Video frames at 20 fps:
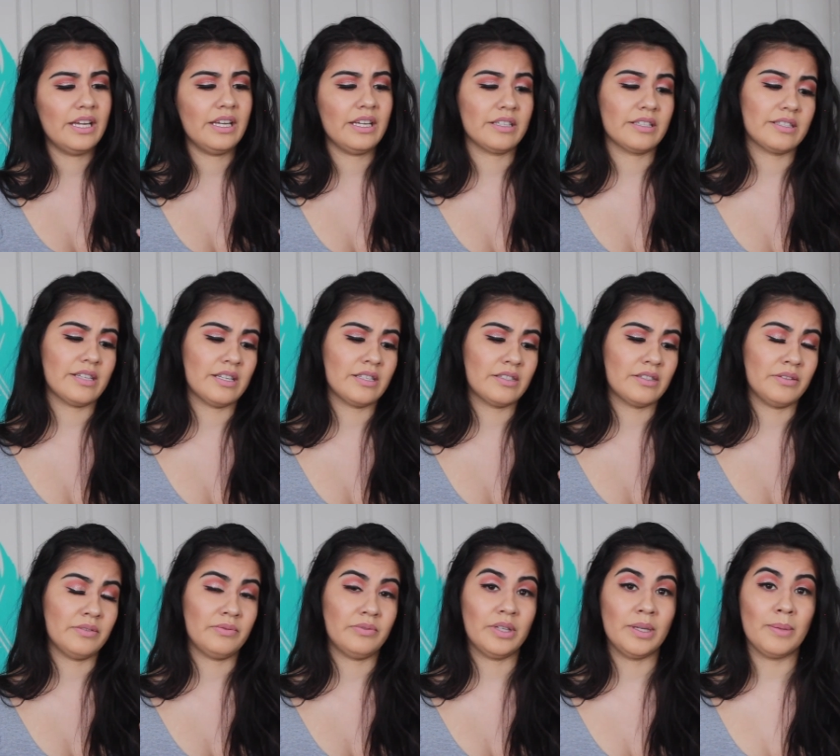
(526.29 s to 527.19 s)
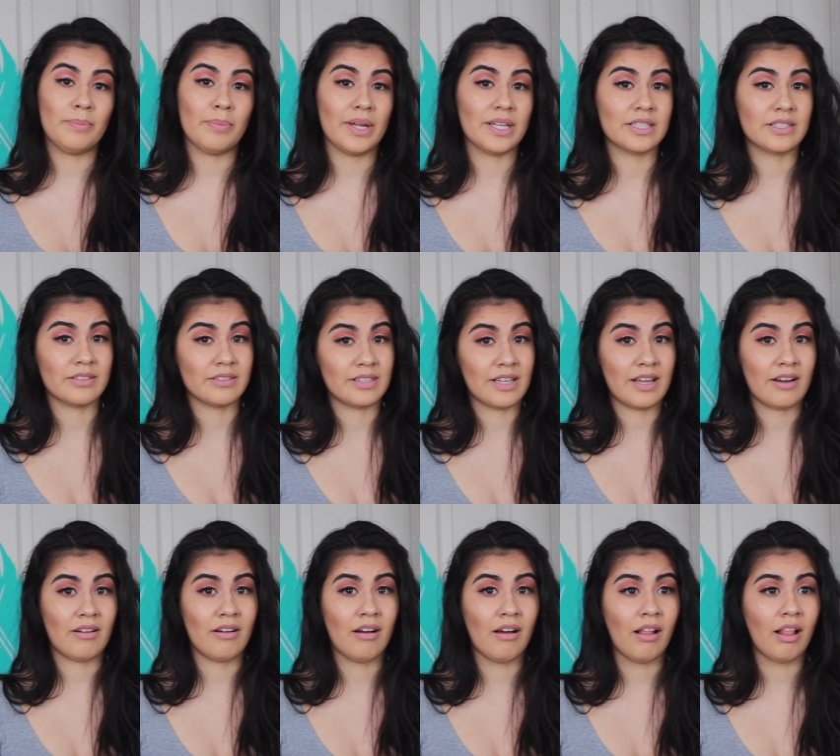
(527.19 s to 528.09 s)
in the sense of lip pencils
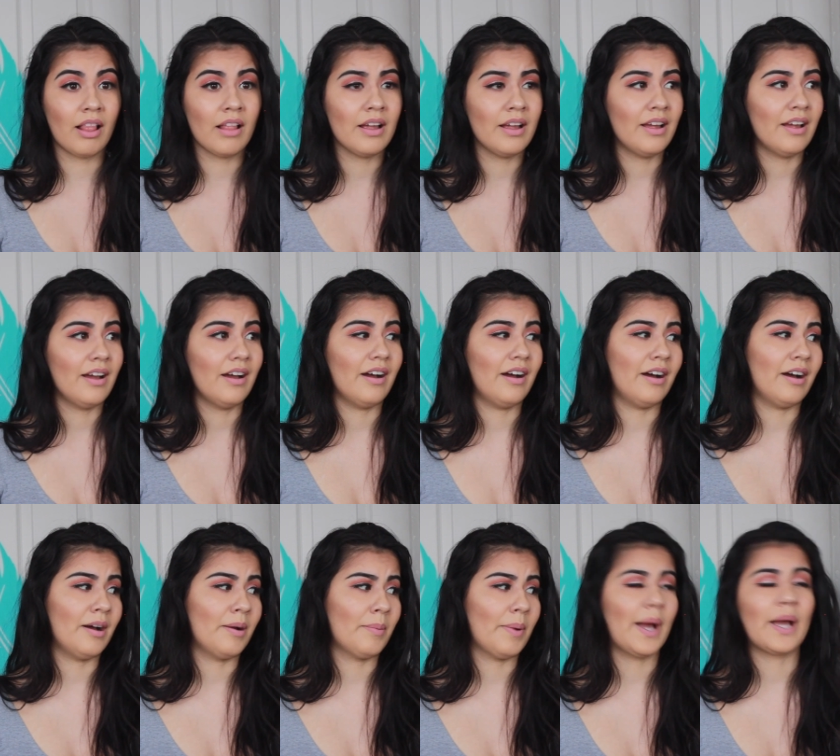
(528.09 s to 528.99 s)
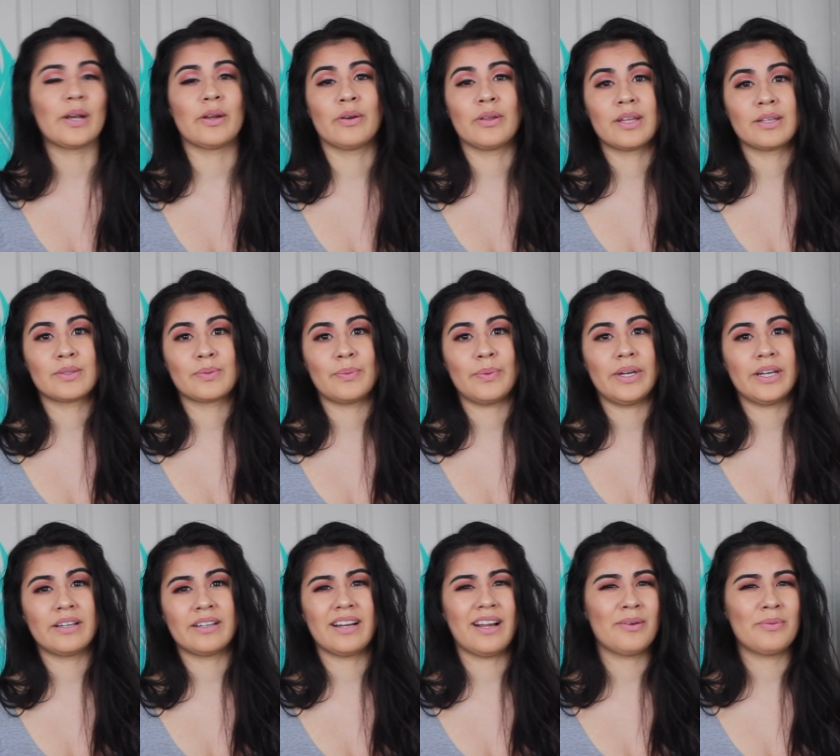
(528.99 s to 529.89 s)
at all. I know that's
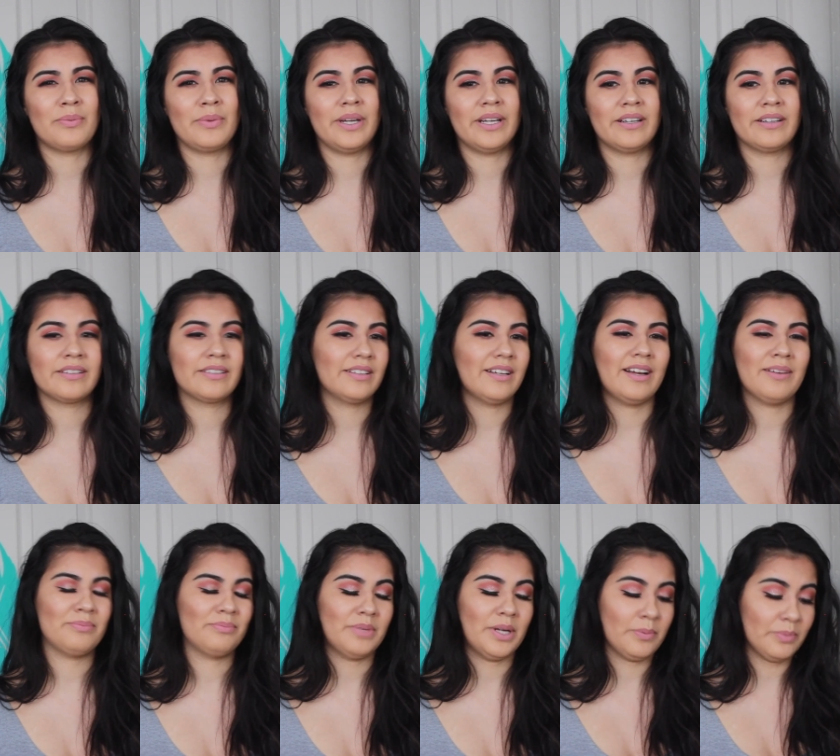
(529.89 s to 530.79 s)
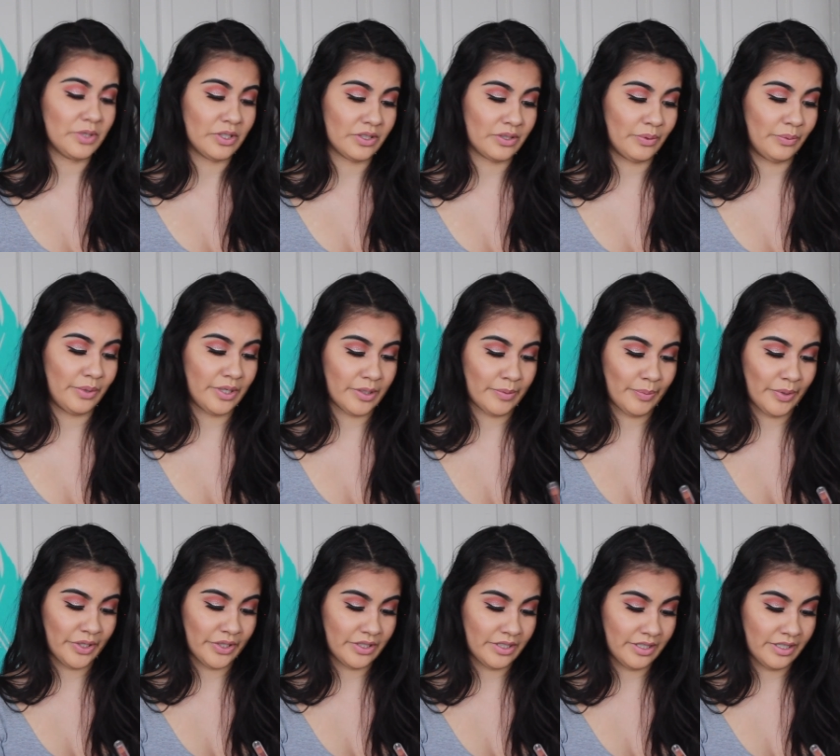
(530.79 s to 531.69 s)
weird. I'm weird. I'm just a weird
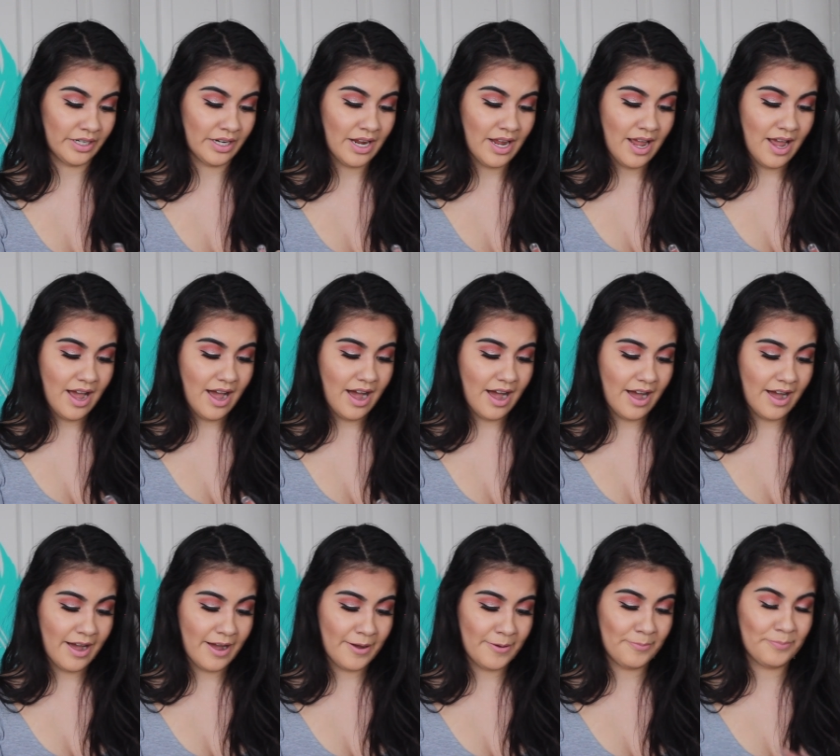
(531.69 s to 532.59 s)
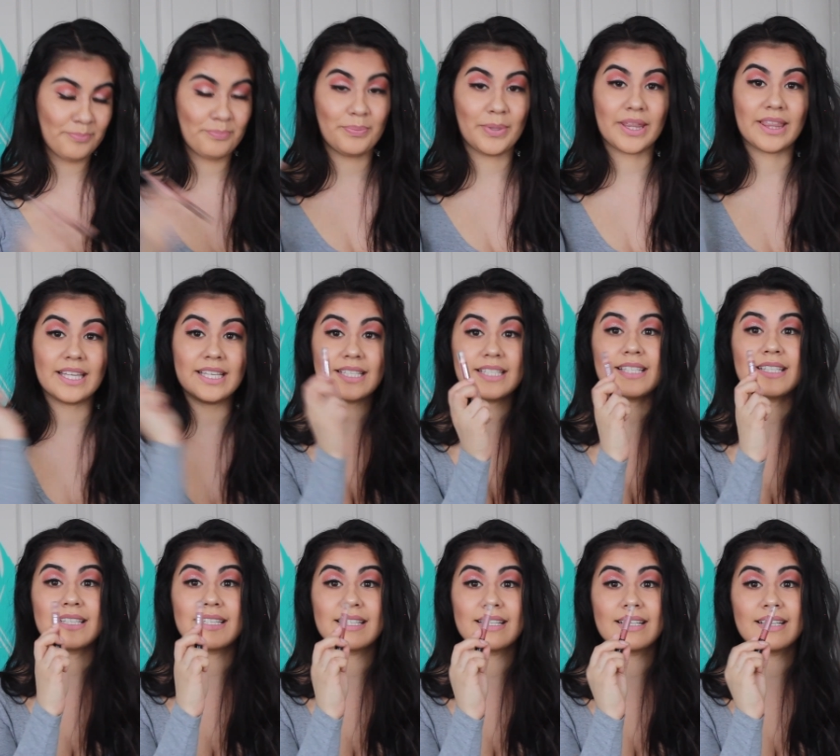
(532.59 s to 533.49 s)
person. But
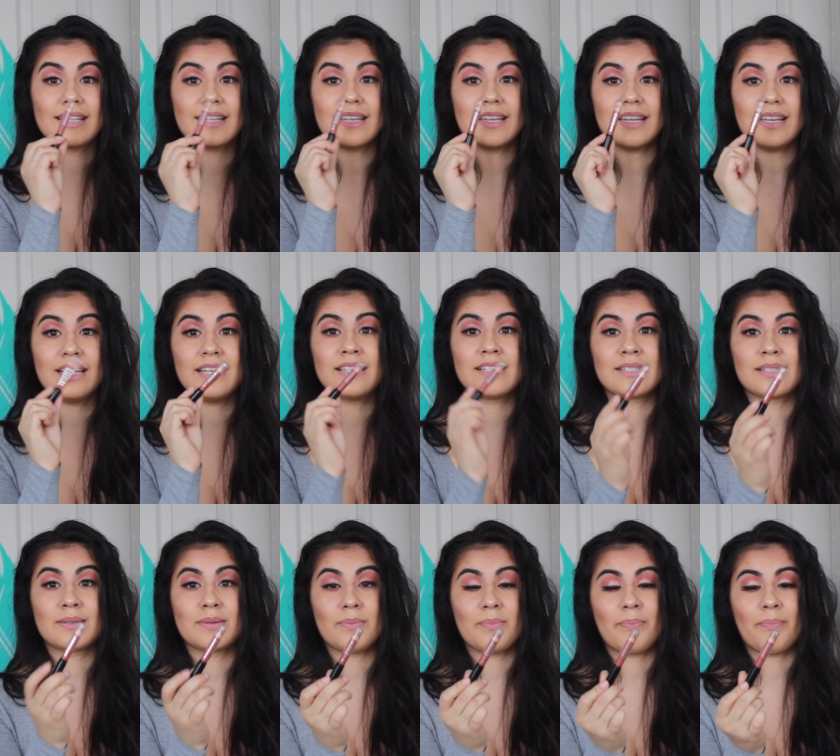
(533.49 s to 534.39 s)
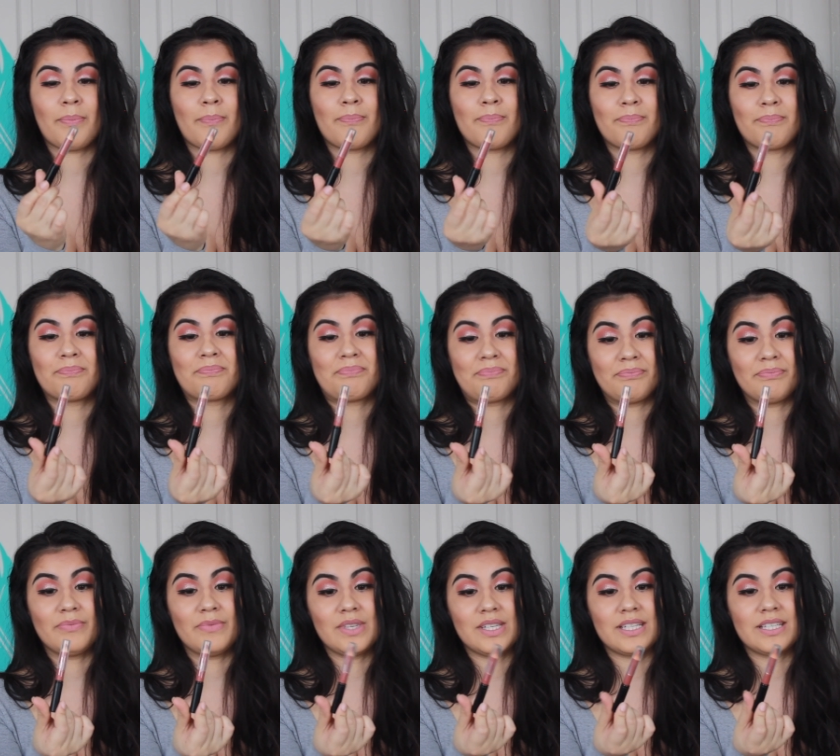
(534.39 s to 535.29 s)
this is,
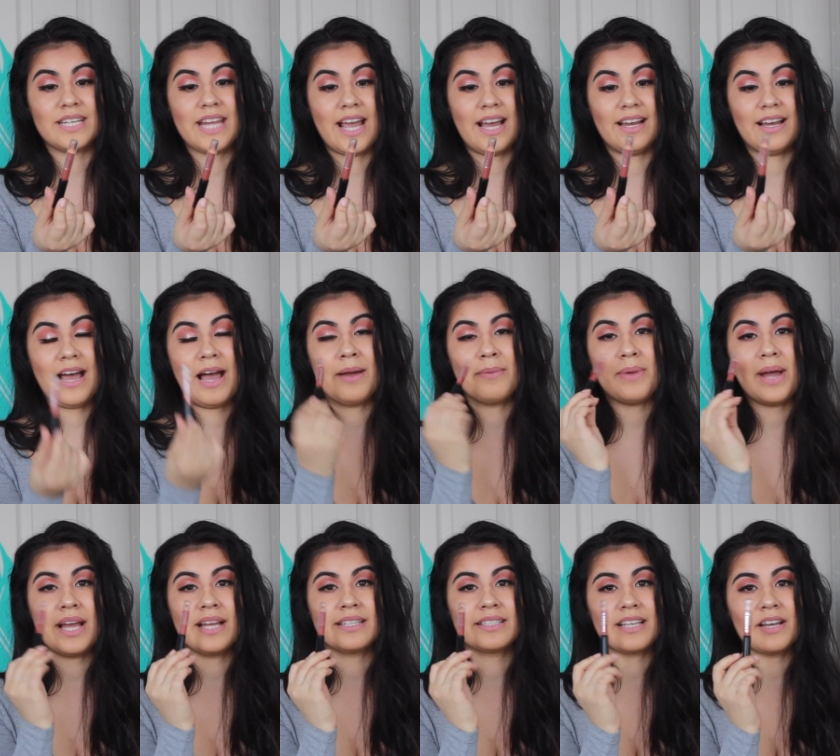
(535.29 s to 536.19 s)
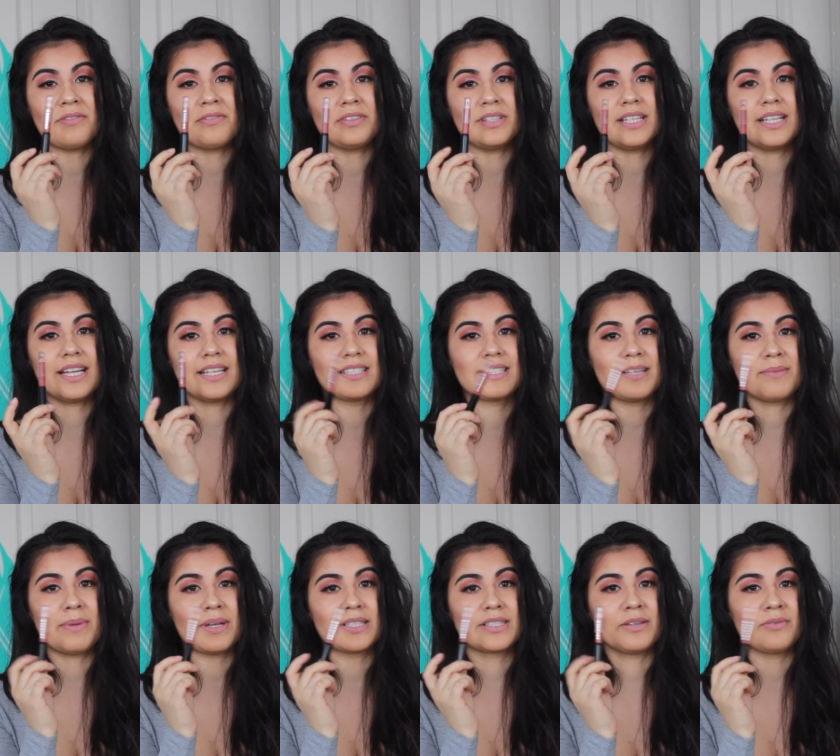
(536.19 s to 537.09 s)
yeah, I definitely can
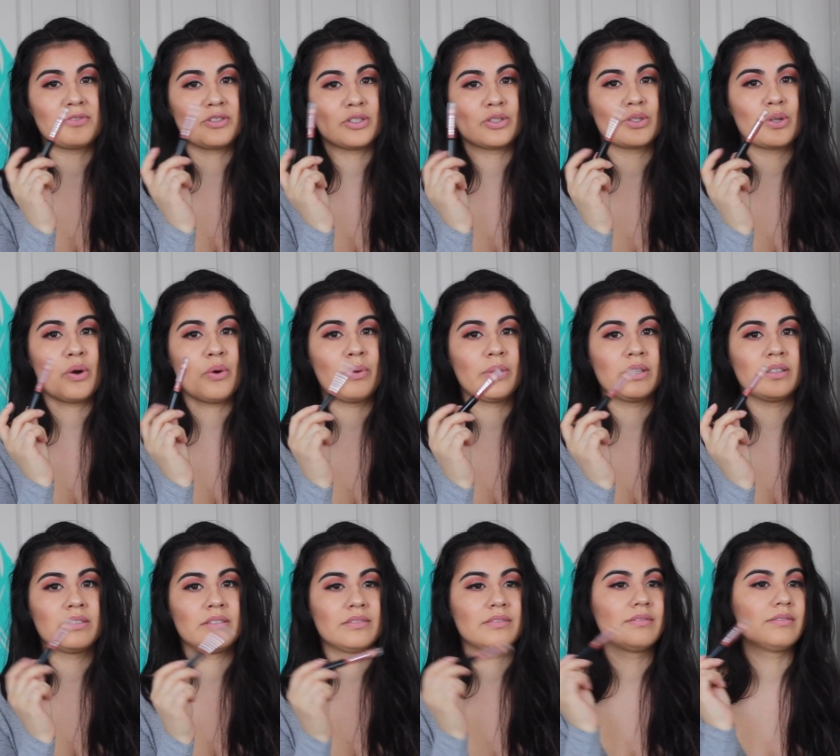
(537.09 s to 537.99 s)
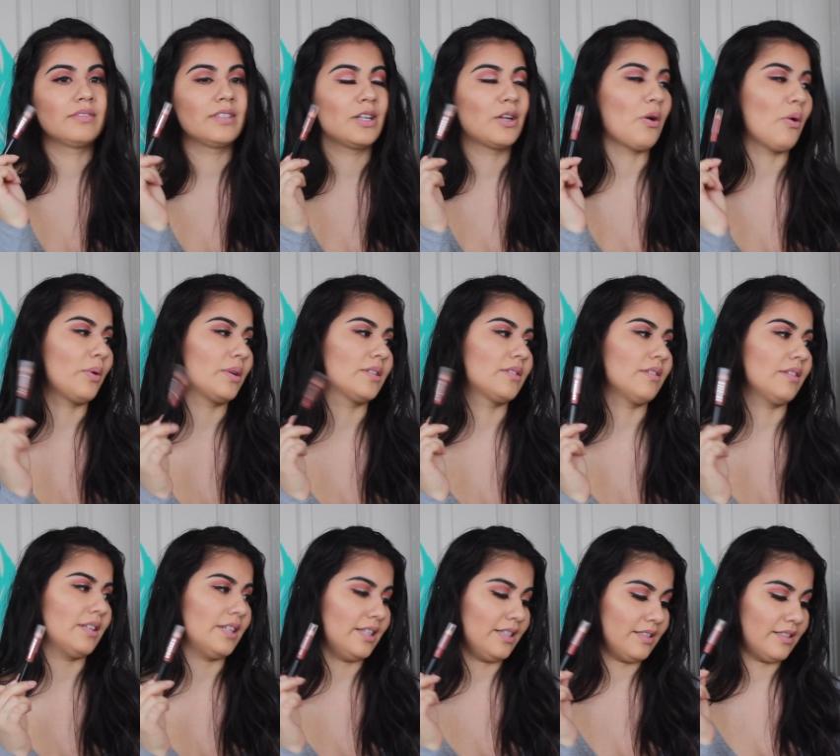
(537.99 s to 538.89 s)
see myself just going
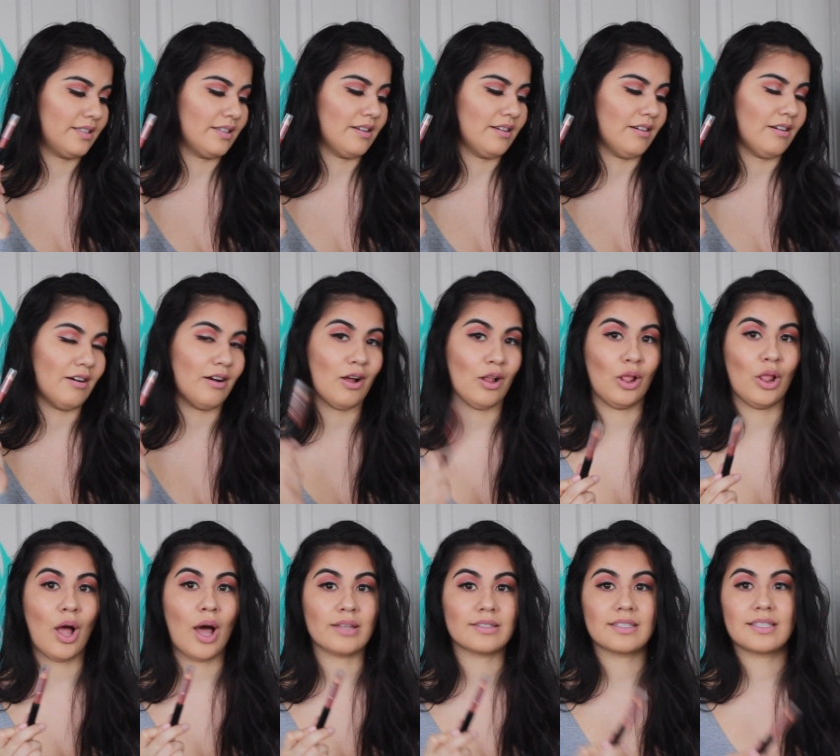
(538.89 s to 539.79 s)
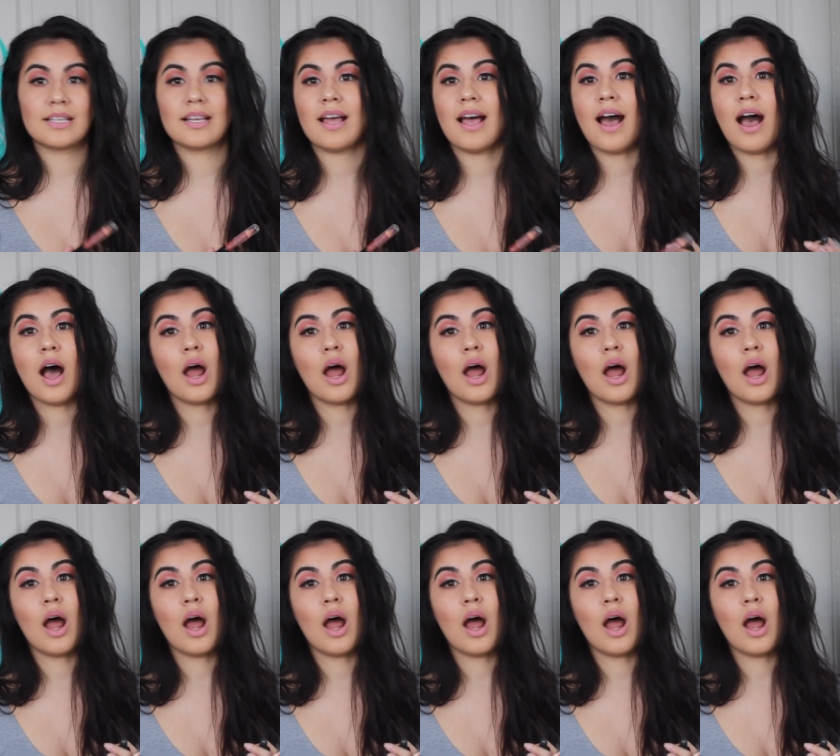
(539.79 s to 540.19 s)
to these a lot